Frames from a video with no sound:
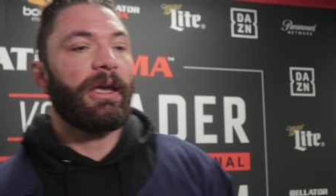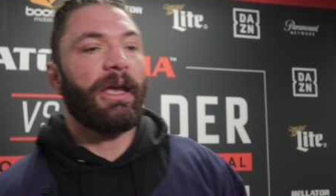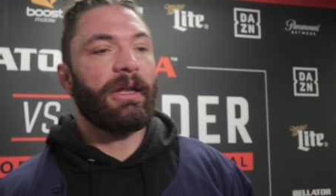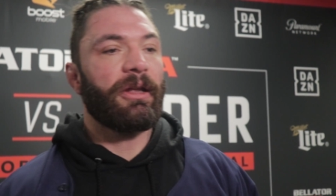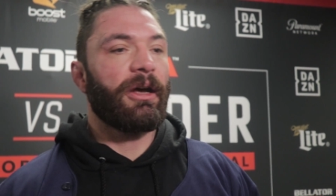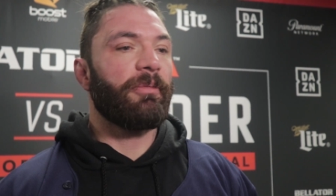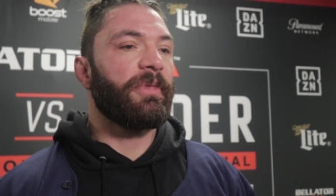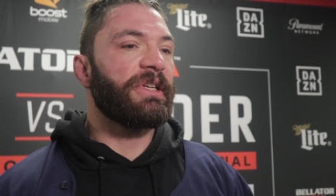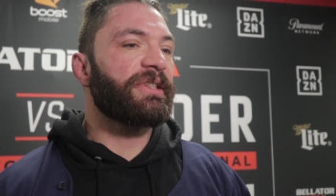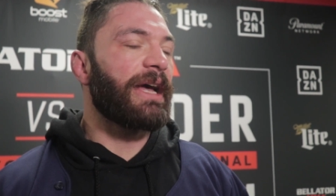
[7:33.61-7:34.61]
And
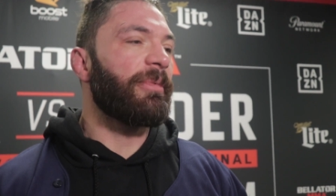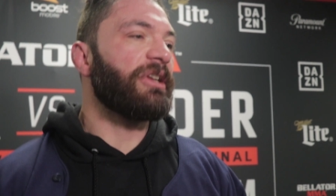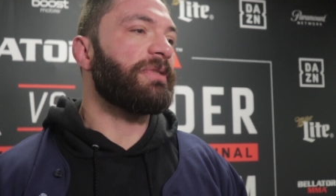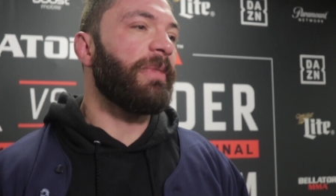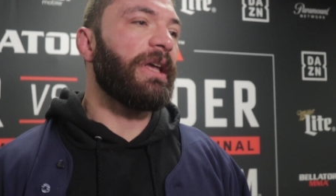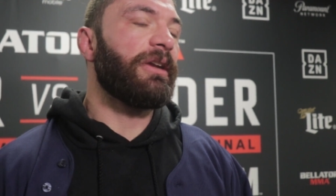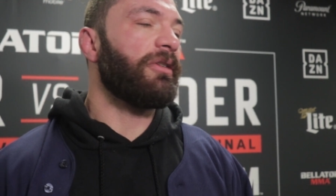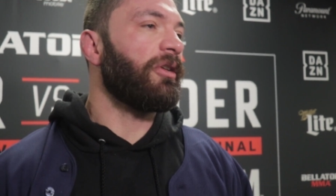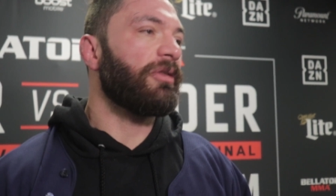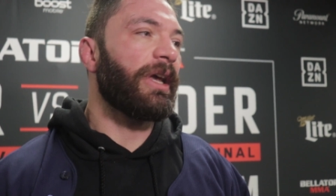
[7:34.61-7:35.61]
this time I just made it
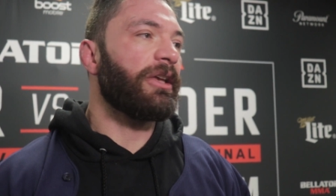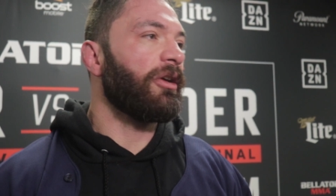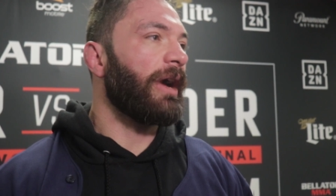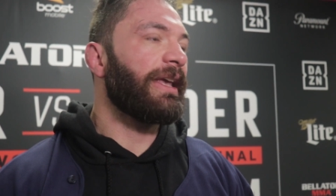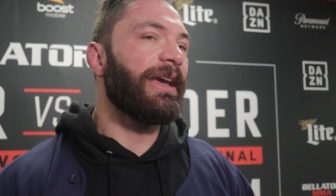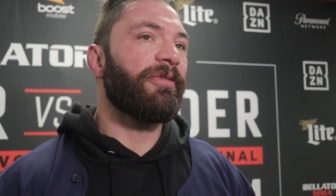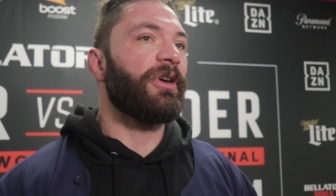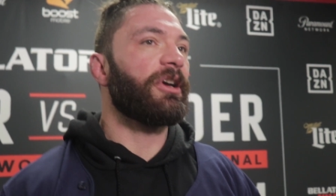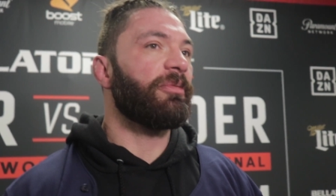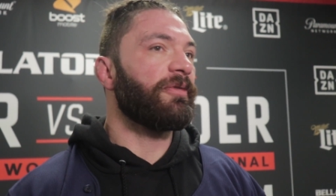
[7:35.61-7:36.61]
a note, like, yo, I can't
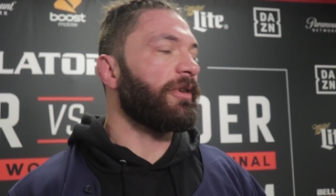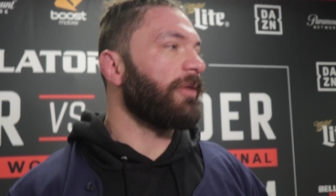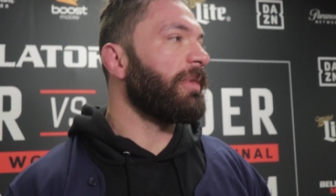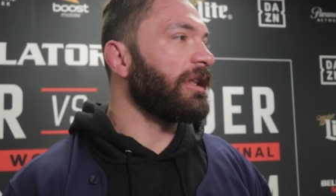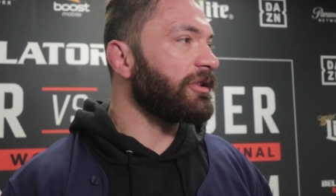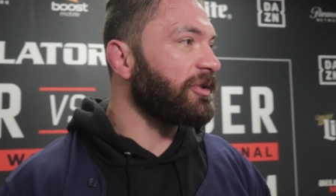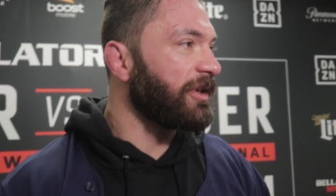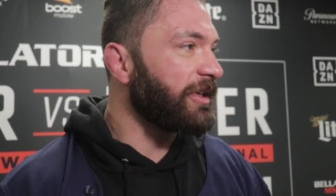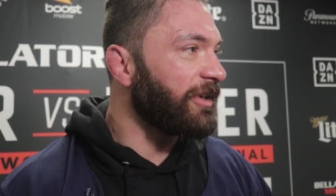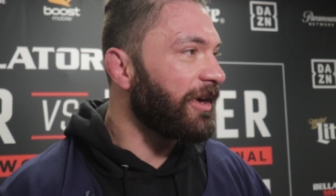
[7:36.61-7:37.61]
fuck up in front of
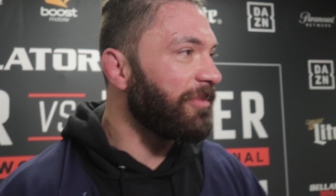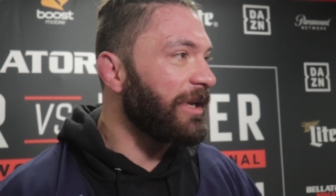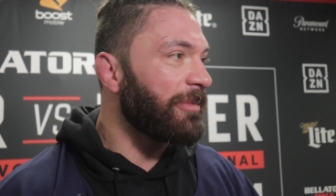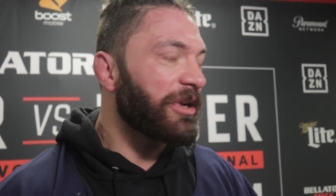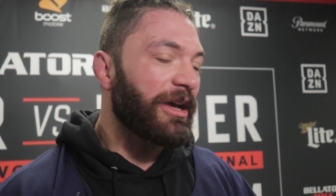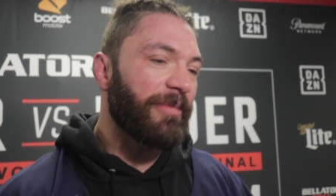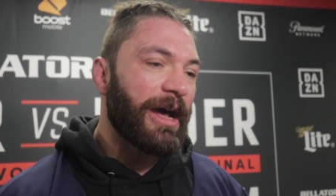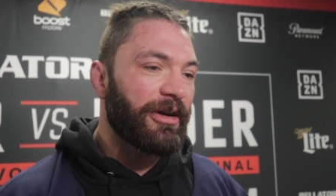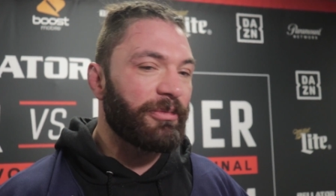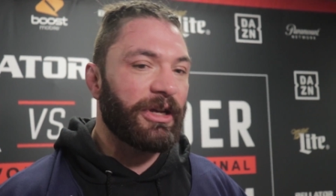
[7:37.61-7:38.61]
Bellator. You know what I mean? I'm going to come
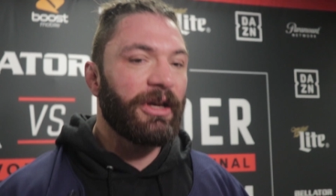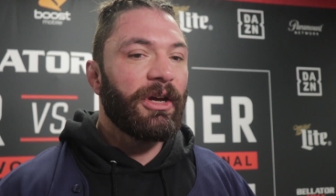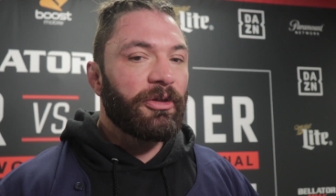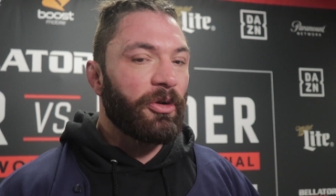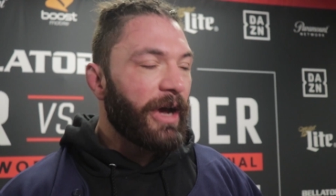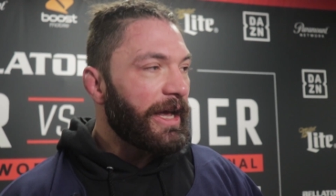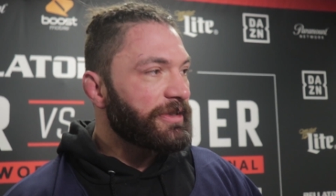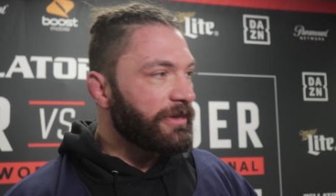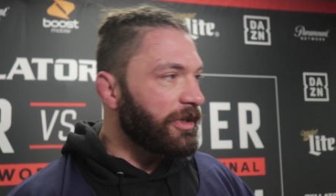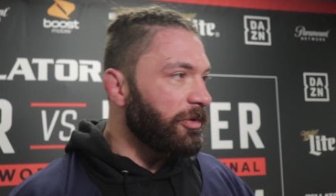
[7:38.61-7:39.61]
out, I'm going to throw
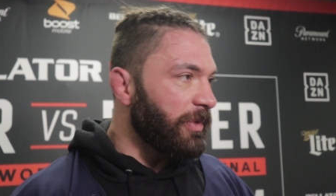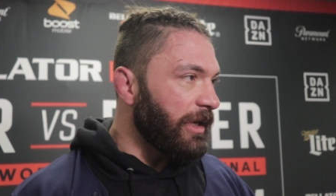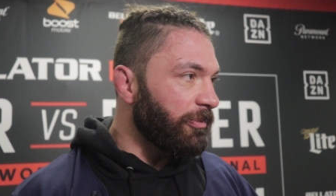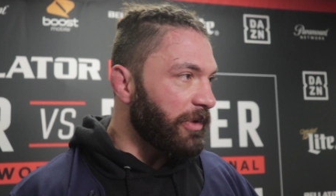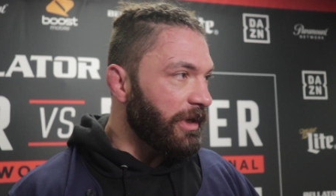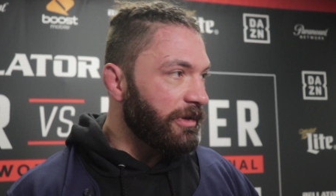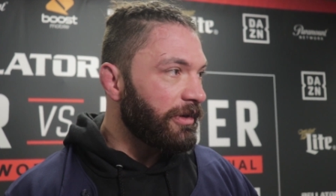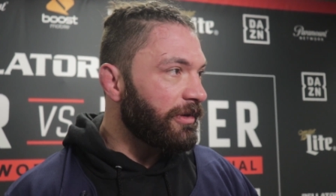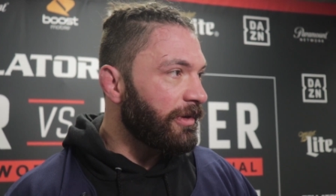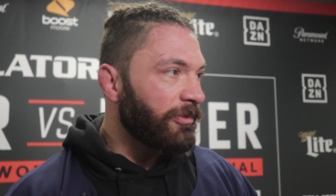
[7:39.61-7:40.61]
hands a little bit, but
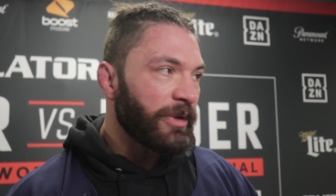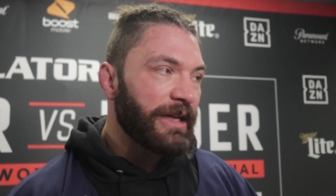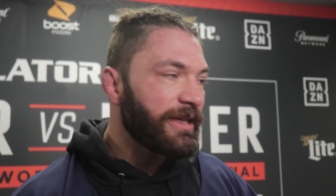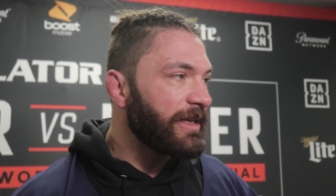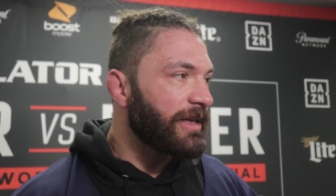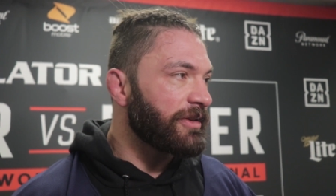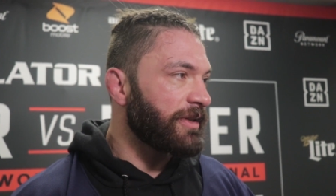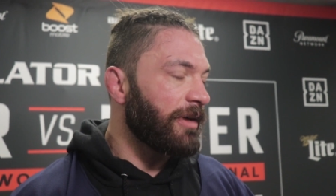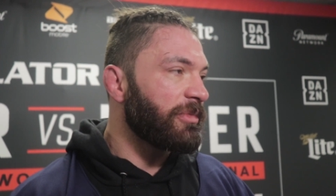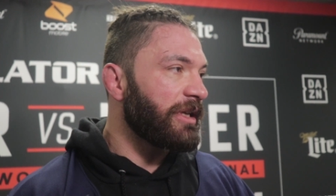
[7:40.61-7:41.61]
when that takedown's
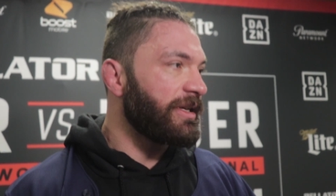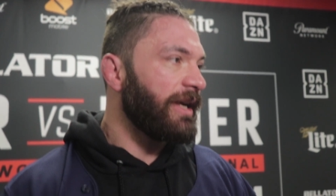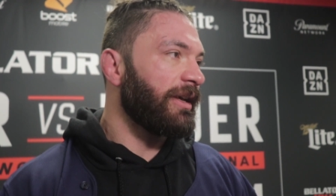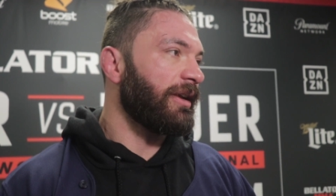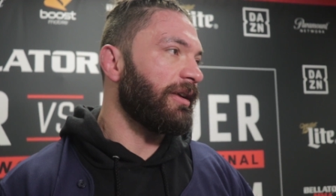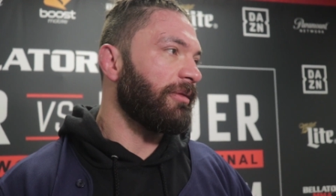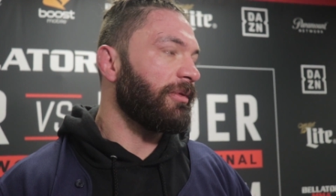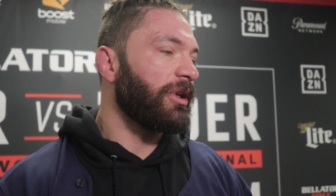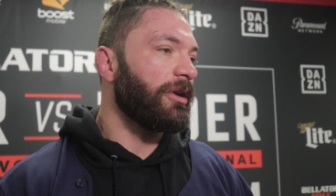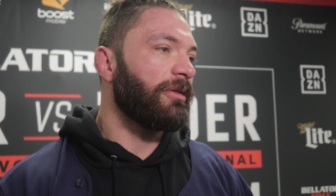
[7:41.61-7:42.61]
there, I'm going to take it. And
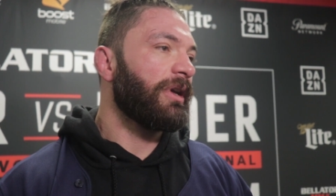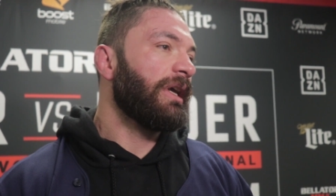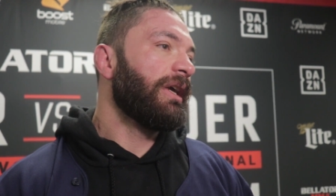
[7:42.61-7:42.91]
I'm, you know,